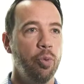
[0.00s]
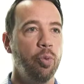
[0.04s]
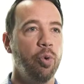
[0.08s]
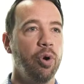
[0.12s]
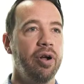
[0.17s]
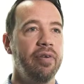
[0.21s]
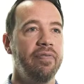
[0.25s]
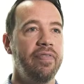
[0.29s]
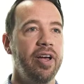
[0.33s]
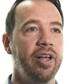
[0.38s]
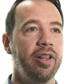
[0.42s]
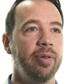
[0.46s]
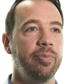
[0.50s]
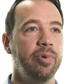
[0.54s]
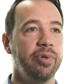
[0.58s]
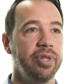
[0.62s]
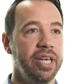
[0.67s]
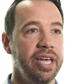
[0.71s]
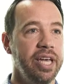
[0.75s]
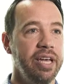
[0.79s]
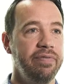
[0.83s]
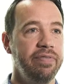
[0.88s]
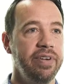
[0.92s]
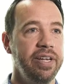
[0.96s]
We're
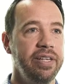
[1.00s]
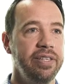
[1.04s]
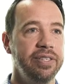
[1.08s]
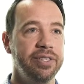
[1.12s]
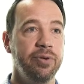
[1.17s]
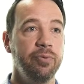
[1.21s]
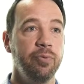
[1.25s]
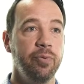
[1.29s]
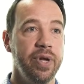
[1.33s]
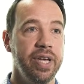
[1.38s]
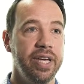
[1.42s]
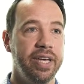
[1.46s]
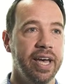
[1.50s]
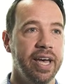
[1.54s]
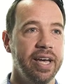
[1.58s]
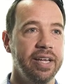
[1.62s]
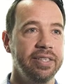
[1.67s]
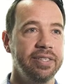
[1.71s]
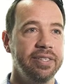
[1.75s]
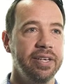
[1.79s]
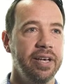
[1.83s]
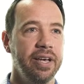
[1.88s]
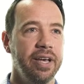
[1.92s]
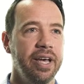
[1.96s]
available evenings and
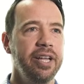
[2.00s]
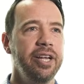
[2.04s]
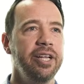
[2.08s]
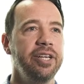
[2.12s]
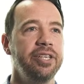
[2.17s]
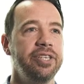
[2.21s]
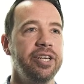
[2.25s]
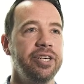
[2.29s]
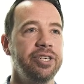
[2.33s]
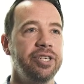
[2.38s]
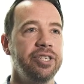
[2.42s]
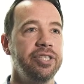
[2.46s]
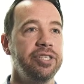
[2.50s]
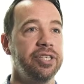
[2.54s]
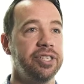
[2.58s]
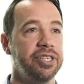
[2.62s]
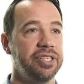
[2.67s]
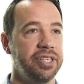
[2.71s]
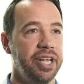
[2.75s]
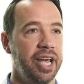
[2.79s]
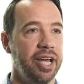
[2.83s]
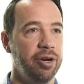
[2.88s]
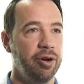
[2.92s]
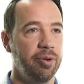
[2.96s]
weekends, in addition to
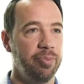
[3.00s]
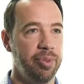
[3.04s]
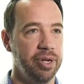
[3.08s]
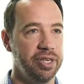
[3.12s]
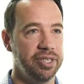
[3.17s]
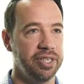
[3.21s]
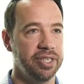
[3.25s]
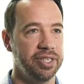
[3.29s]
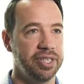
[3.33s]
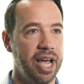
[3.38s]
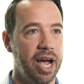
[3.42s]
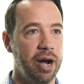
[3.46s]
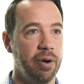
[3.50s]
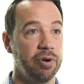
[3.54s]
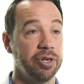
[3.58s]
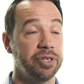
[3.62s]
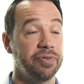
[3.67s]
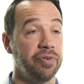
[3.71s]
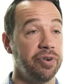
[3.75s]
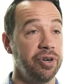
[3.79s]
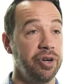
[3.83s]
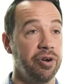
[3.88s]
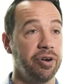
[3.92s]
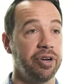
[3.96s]
standard business
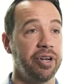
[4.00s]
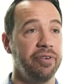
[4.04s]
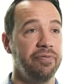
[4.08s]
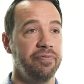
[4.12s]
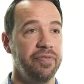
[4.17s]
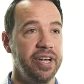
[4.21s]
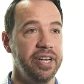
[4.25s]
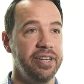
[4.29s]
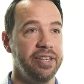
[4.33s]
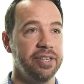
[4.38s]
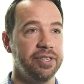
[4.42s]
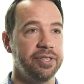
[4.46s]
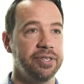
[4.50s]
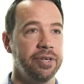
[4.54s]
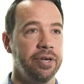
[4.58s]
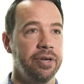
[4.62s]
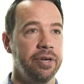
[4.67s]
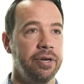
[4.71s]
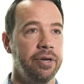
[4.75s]
hours for your convenience.